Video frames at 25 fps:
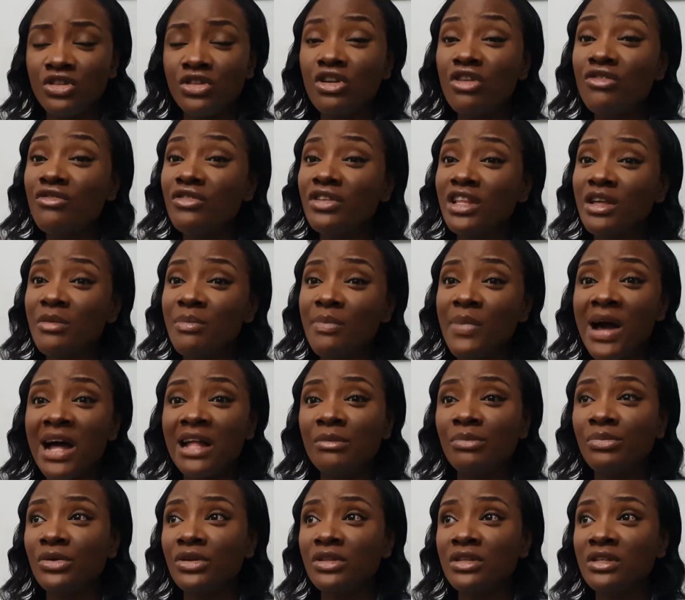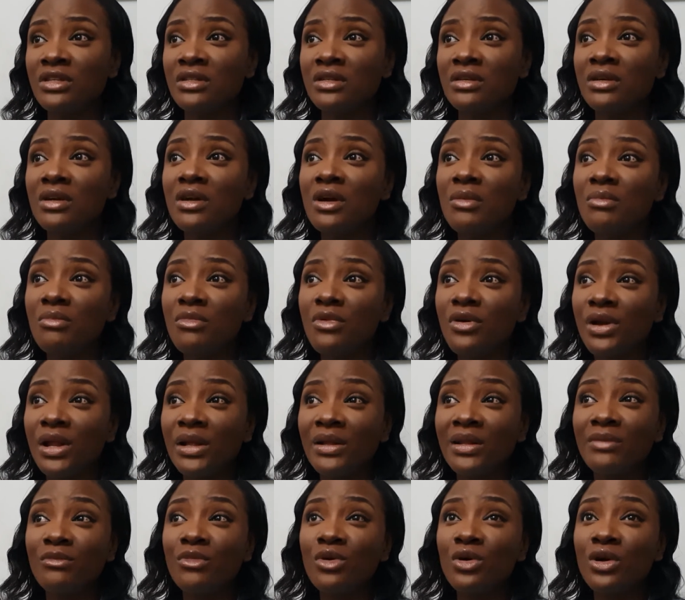Not really bad, but more
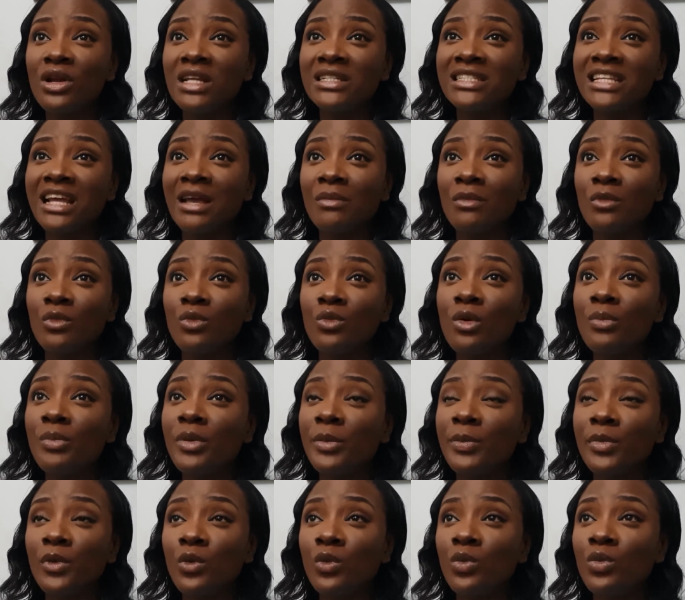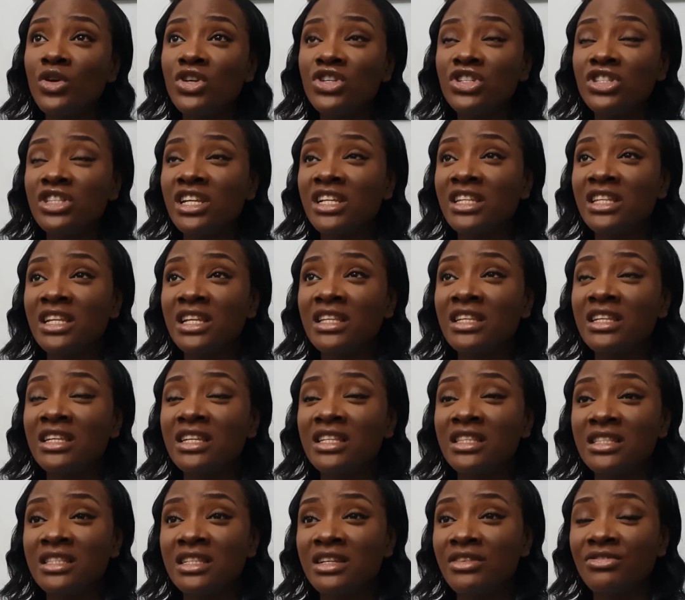or less like what people wish they did
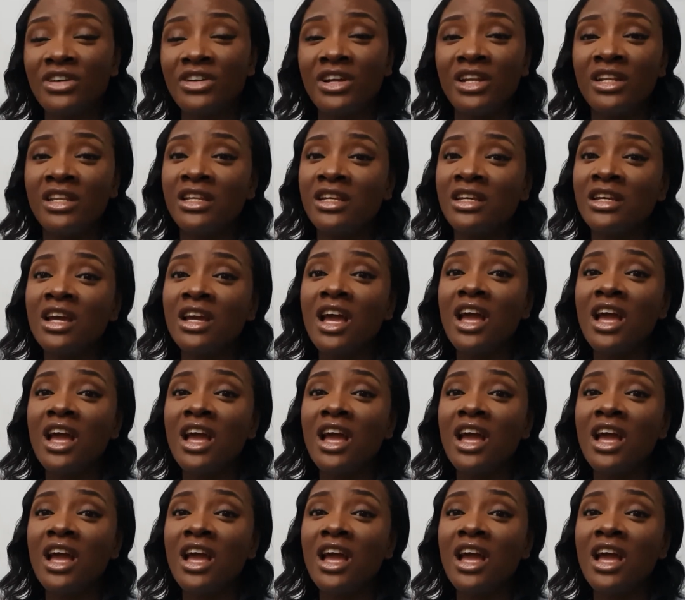differently.